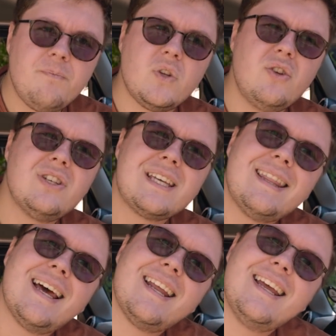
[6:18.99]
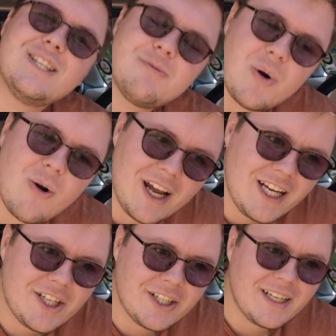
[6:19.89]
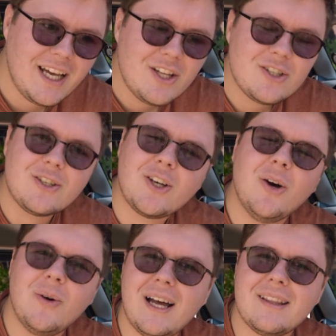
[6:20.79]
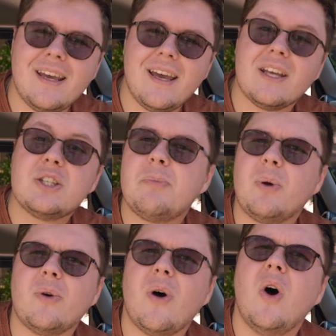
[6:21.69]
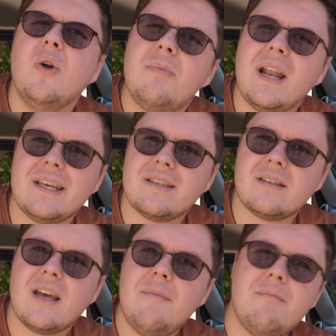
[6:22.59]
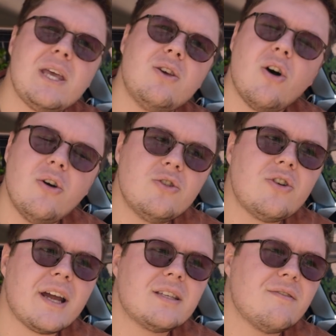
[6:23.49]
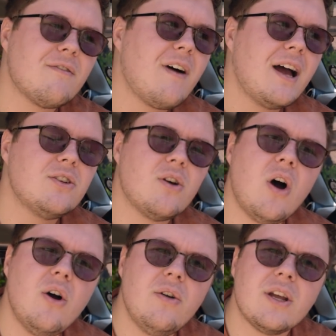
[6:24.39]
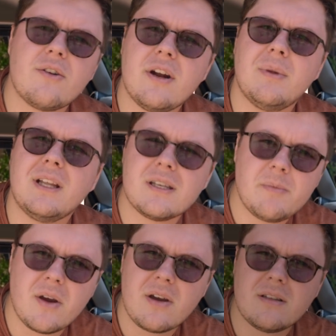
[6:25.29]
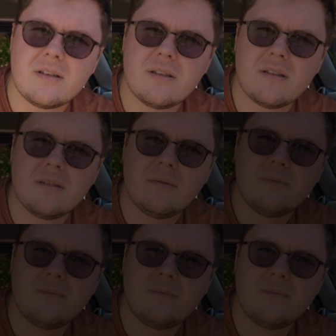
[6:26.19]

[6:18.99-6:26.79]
you just get that inspiration to go out there and explore your own places, make your own tracks, and find your own incredible experiences.